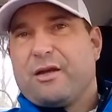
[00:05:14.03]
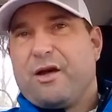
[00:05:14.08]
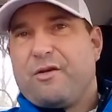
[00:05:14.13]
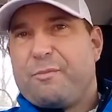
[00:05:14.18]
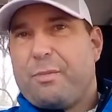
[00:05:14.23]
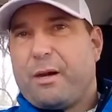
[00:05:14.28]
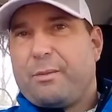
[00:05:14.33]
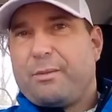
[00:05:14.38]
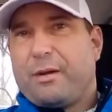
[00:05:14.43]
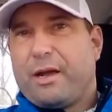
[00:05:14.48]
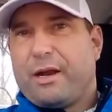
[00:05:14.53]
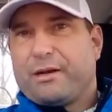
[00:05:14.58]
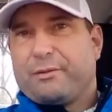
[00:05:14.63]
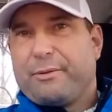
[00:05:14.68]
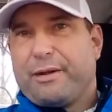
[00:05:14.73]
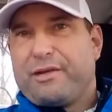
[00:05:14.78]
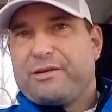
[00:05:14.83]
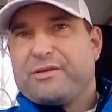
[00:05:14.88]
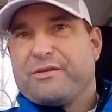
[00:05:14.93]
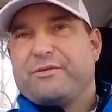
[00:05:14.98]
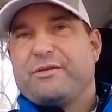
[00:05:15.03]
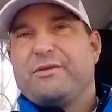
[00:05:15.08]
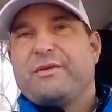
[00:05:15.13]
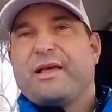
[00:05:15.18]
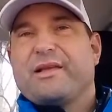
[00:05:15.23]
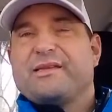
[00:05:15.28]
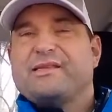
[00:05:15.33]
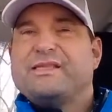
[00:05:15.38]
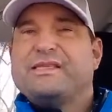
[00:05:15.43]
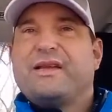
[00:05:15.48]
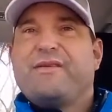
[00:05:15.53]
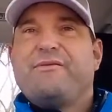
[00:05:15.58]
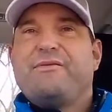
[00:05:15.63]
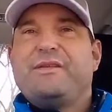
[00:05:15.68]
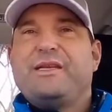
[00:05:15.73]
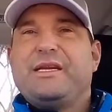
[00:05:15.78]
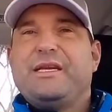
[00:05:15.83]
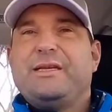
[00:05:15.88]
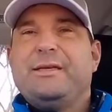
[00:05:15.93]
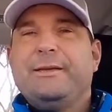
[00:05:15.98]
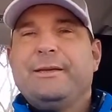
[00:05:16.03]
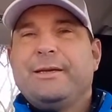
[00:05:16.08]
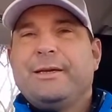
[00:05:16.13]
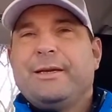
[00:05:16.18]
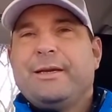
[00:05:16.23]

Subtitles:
golf ball product range of 2017.